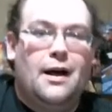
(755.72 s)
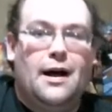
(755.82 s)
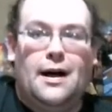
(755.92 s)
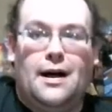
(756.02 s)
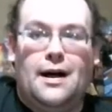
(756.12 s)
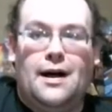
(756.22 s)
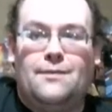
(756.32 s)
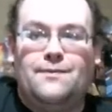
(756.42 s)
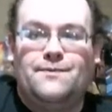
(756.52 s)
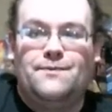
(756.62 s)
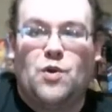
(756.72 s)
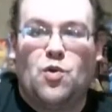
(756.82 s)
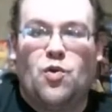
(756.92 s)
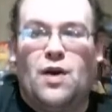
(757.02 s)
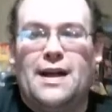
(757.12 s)
Um,
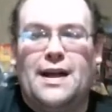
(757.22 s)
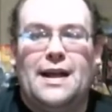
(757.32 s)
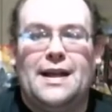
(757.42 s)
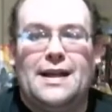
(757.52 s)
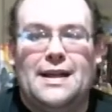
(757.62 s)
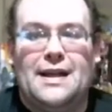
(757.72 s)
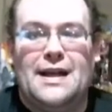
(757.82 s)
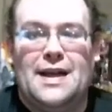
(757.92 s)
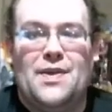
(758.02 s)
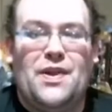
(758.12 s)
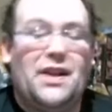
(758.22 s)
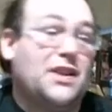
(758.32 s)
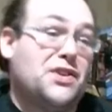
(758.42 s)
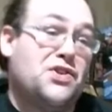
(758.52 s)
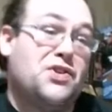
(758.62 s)
one, I think
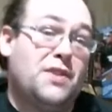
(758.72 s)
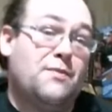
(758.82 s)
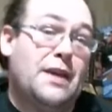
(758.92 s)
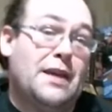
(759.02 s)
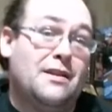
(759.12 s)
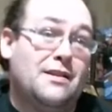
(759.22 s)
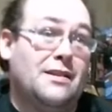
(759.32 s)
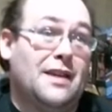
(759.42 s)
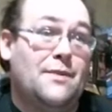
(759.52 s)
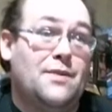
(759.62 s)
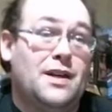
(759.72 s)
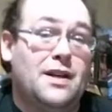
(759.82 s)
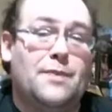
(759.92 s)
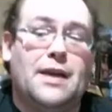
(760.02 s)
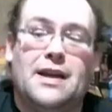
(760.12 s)
this should be a slam
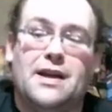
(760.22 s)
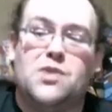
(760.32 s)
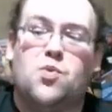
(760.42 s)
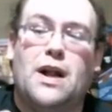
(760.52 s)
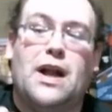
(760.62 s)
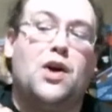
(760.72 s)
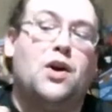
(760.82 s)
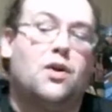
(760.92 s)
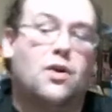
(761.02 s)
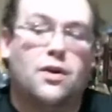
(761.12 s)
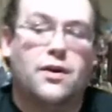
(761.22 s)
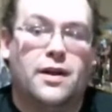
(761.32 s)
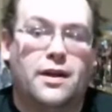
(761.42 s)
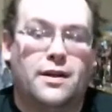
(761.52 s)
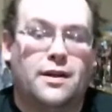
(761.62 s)
dunk because when I heard
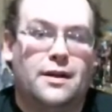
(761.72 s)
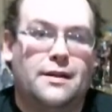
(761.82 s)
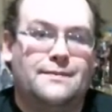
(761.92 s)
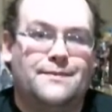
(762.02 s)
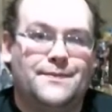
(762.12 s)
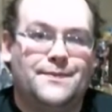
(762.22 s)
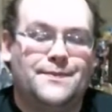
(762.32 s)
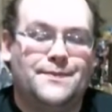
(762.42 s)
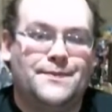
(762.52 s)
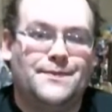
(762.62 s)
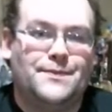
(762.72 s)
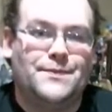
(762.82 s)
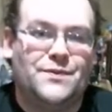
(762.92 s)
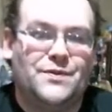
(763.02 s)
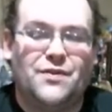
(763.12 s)
um,
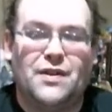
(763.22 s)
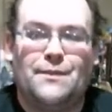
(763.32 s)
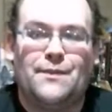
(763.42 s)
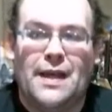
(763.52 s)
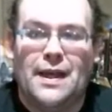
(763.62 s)
from,